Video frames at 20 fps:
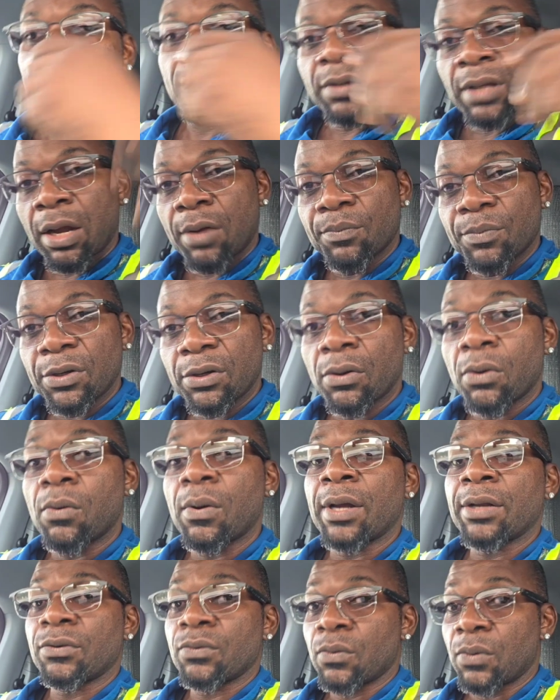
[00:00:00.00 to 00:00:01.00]
down below
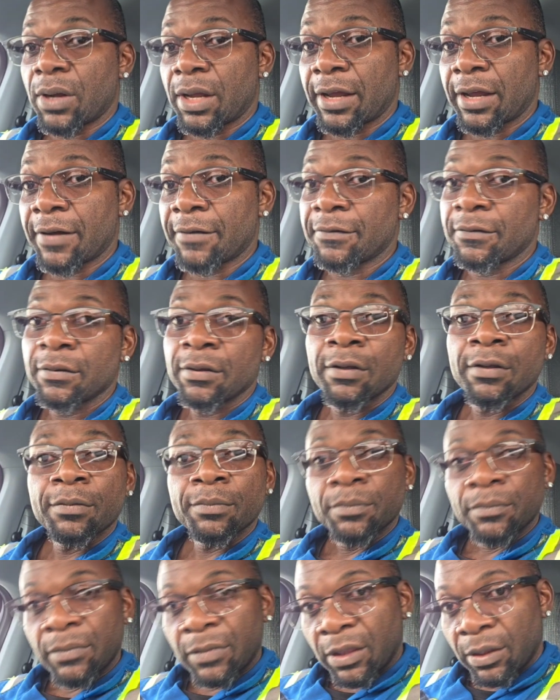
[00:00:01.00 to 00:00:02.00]
I do have
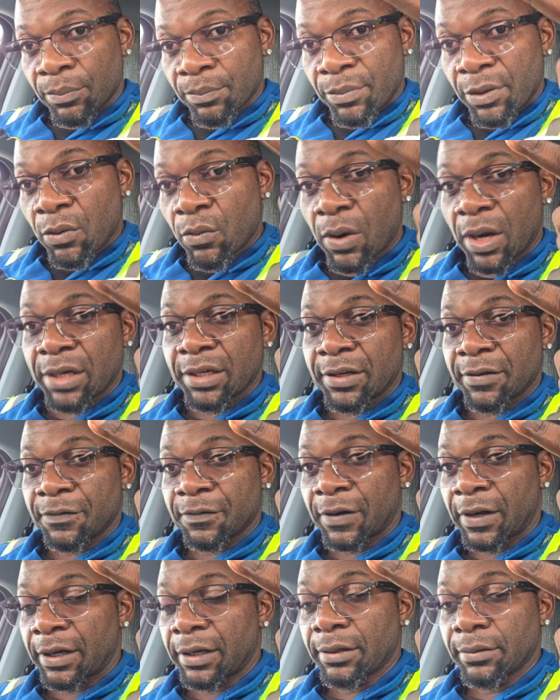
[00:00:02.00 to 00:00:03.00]

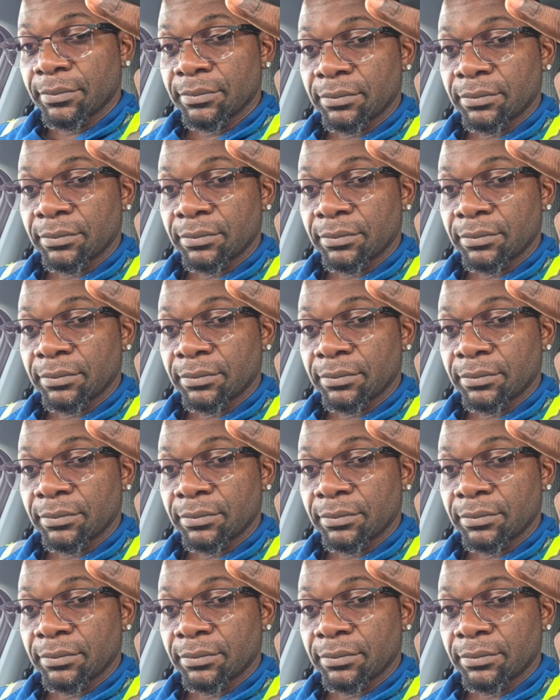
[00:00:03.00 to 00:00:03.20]
Bydfi,